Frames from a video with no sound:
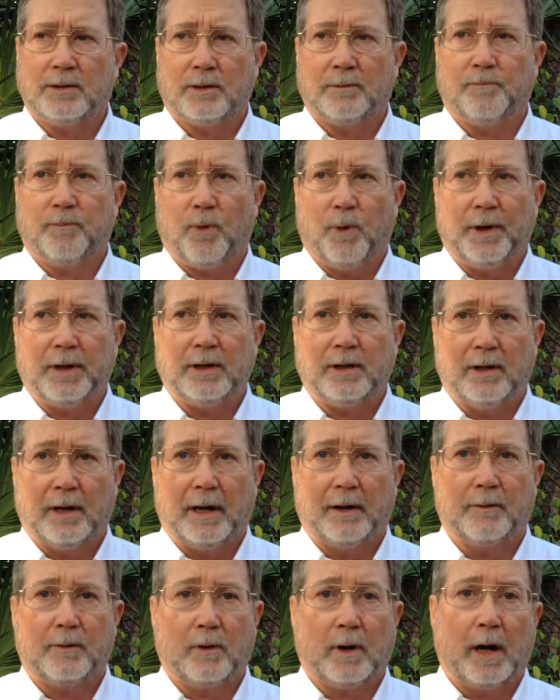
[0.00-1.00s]
the point,
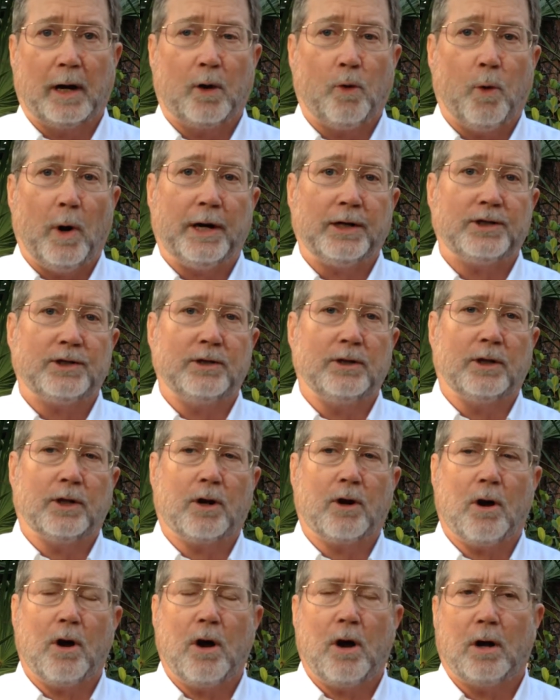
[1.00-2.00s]
I questioned the
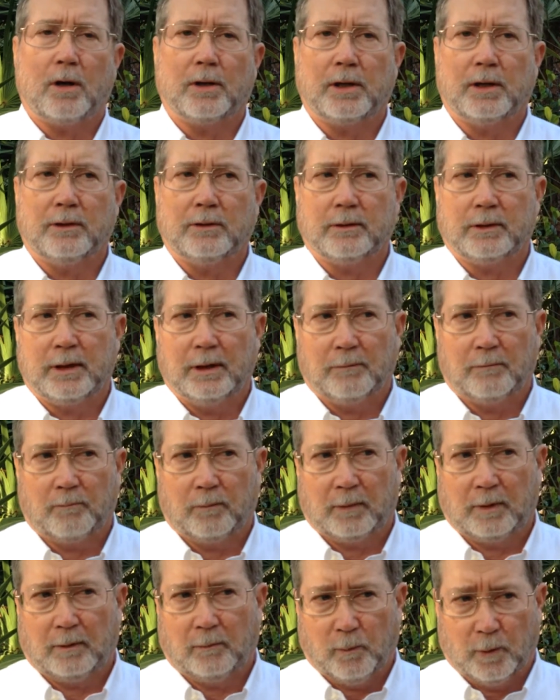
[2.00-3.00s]
call.
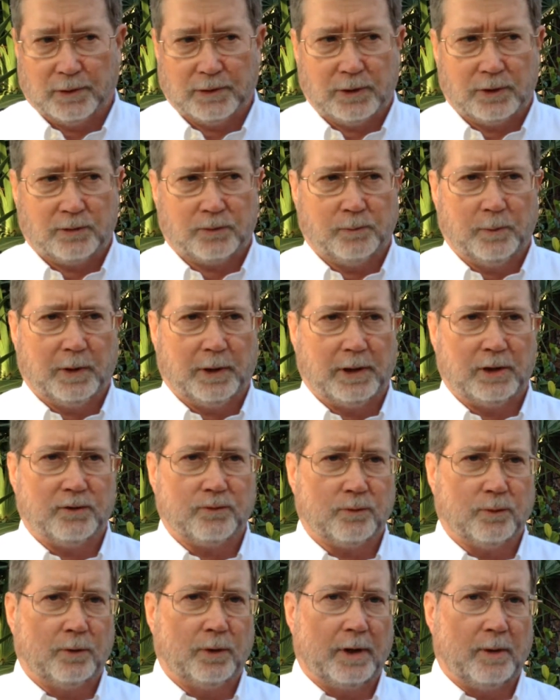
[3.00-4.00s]
Was this really
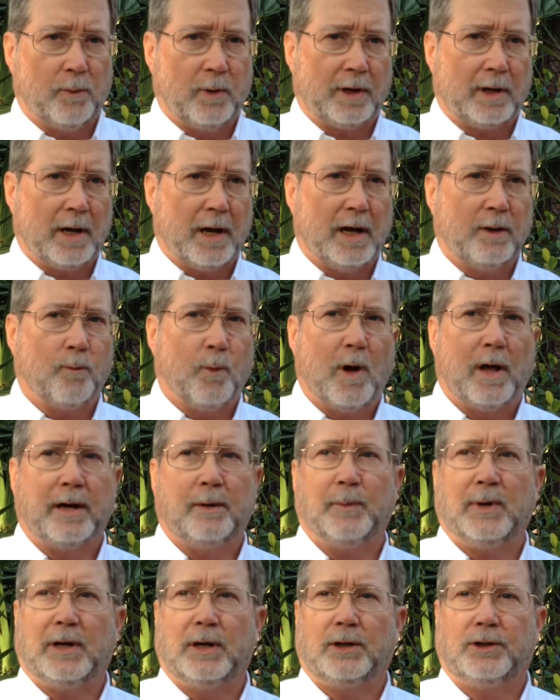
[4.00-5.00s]
truly what God
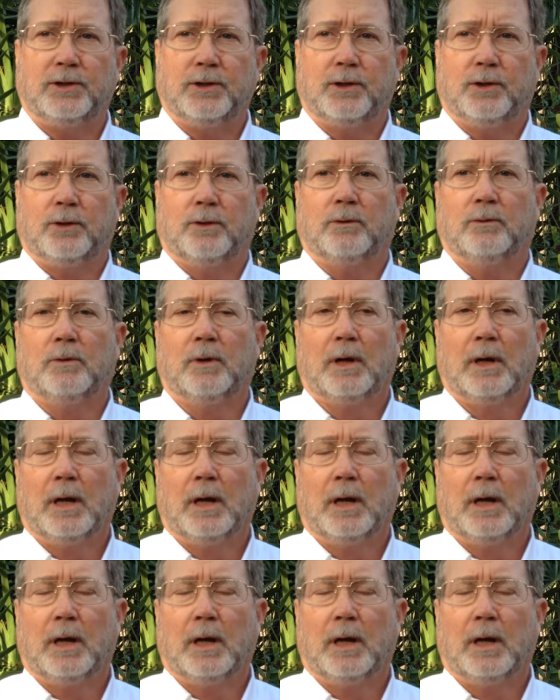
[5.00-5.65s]
wanted me to do?